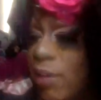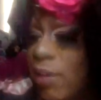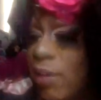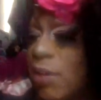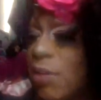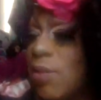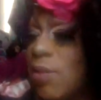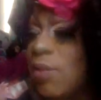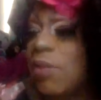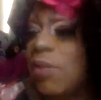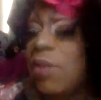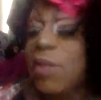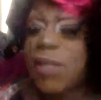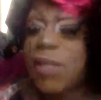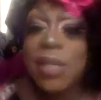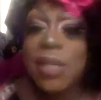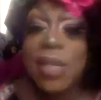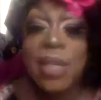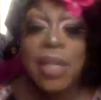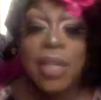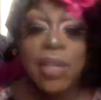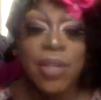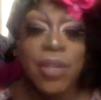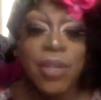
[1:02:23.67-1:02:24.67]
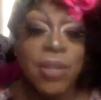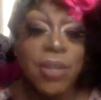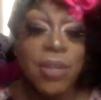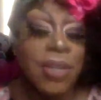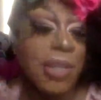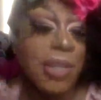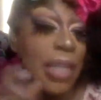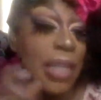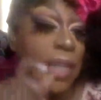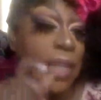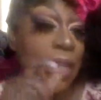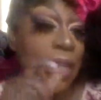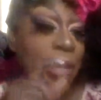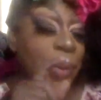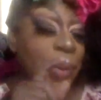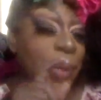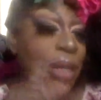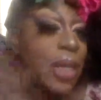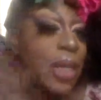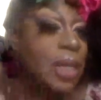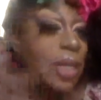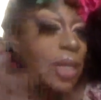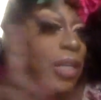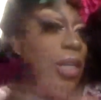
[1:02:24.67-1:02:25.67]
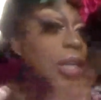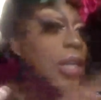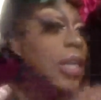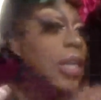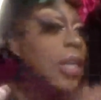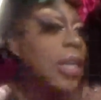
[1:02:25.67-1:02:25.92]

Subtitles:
there's another thing going on.